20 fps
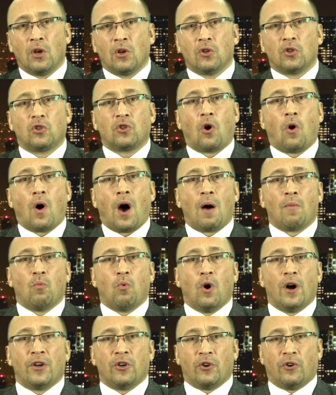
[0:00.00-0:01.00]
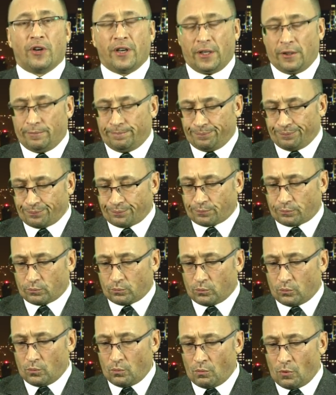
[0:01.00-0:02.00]
So I'm wondering,
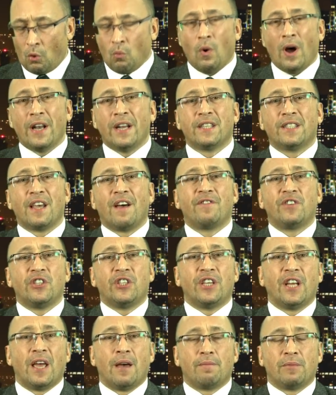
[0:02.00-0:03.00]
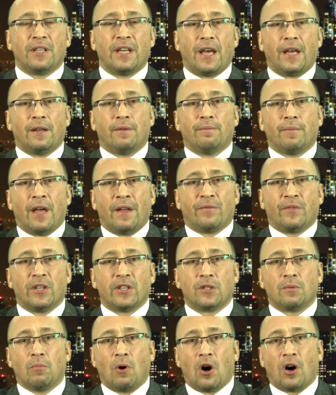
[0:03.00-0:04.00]
when is FGM day at
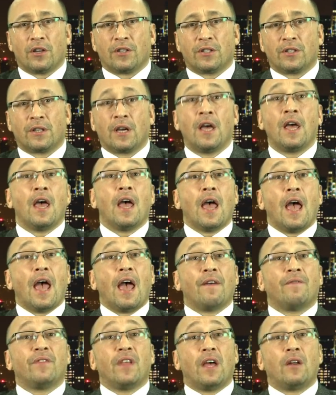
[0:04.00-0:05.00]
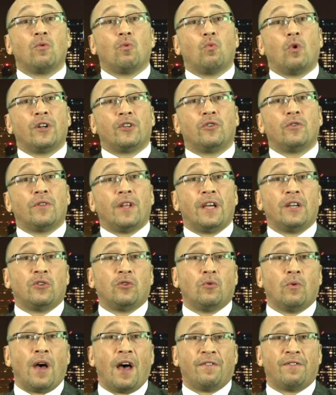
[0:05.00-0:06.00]
this mosque? And then what do they
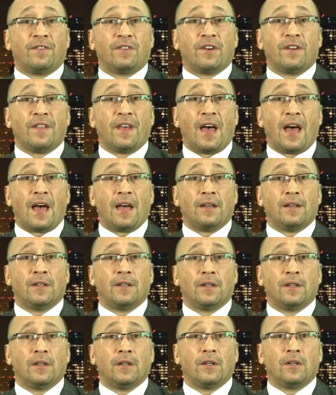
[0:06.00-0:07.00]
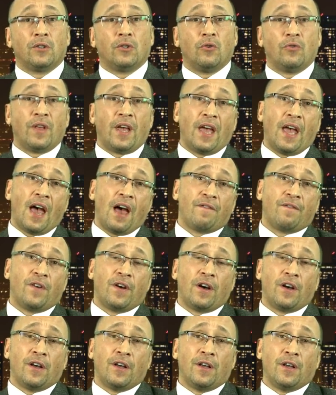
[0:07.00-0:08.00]
do after that? Do they have
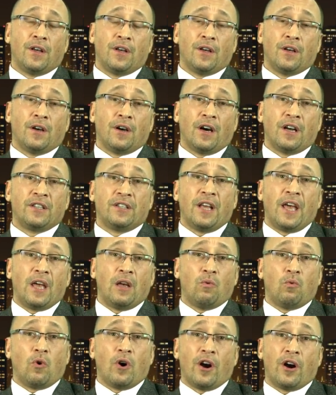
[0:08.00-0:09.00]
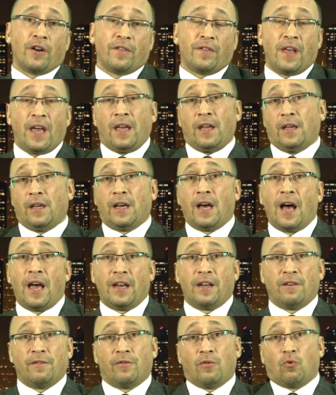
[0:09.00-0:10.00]
a day where they
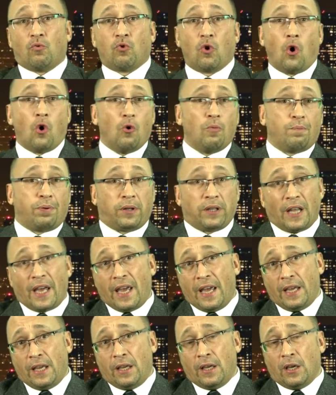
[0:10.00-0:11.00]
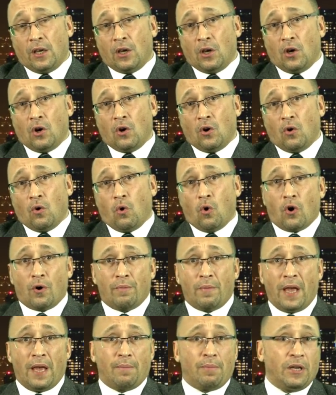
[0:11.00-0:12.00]
kind of role play, or
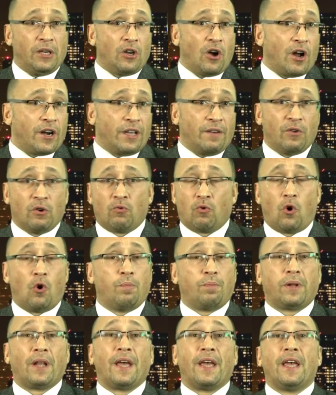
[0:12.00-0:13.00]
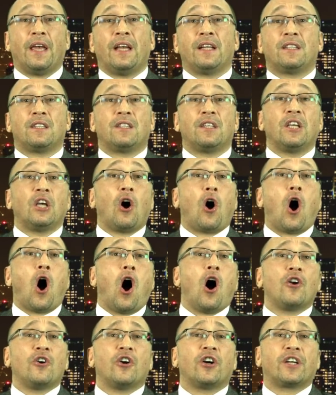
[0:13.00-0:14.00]
maybe not even role play? It's the
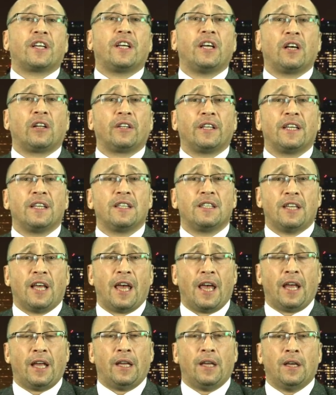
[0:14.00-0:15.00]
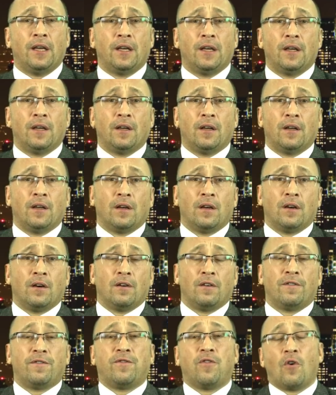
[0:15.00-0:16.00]
honor killing day
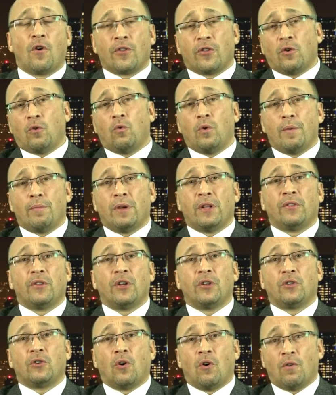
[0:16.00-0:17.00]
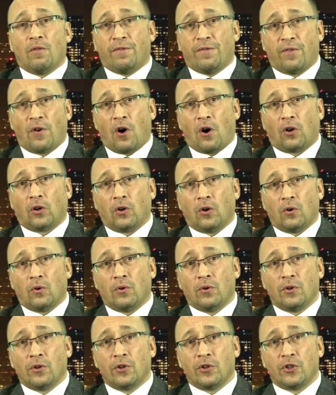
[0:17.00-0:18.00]
for the women that don't
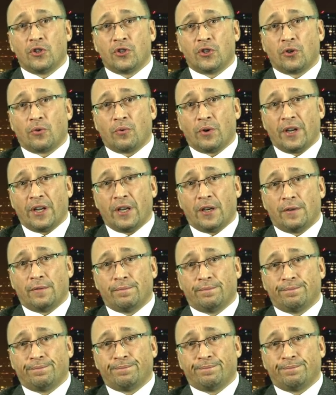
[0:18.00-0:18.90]
follow Sharia.